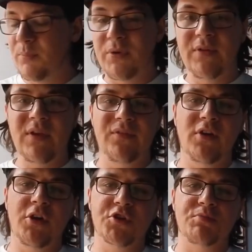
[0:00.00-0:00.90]
But if you're
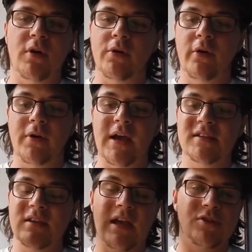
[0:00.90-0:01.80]
going to go smart, no, I
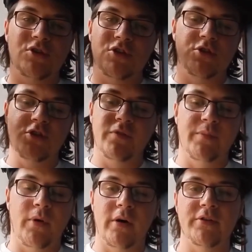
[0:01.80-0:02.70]
suggest you just go
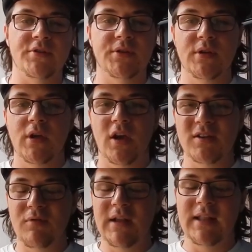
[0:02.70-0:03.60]
with pods.
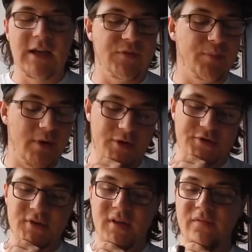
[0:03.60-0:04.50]
I really like the
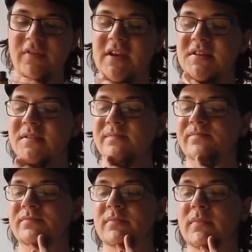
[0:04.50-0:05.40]
pods. And this,
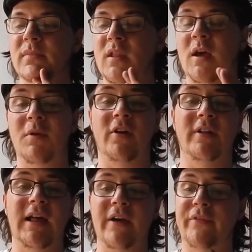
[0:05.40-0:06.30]
I'm not
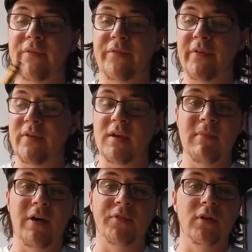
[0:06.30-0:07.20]
going to lie, for the
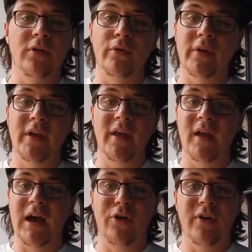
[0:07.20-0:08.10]
mouth lung,
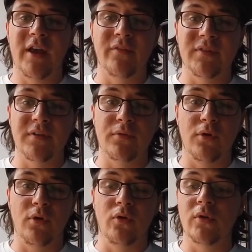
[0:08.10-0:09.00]
I couldn't get any flavour at
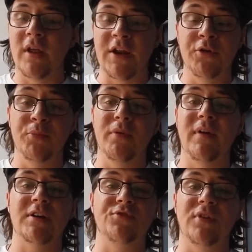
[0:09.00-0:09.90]
all. And I do put
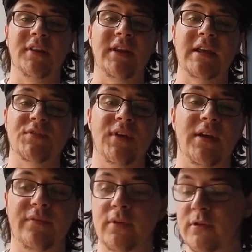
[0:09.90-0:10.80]
that strictly down to the
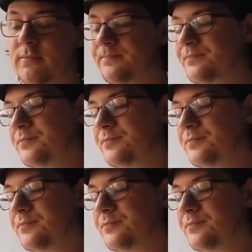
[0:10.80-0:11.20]
airflow.